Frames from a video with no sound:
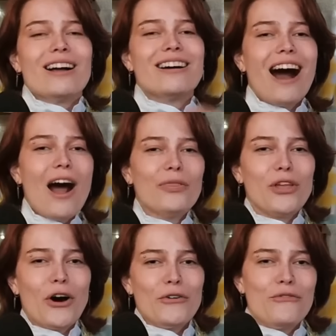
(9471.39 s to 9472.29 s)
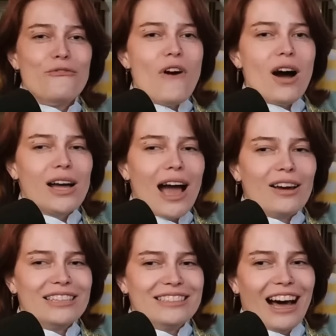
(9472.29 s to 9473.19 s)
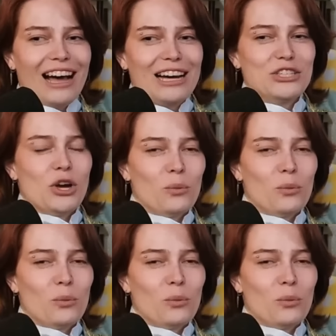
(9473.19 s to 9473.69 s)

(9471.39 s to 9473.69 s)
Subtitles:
got the fuck out of Dodge,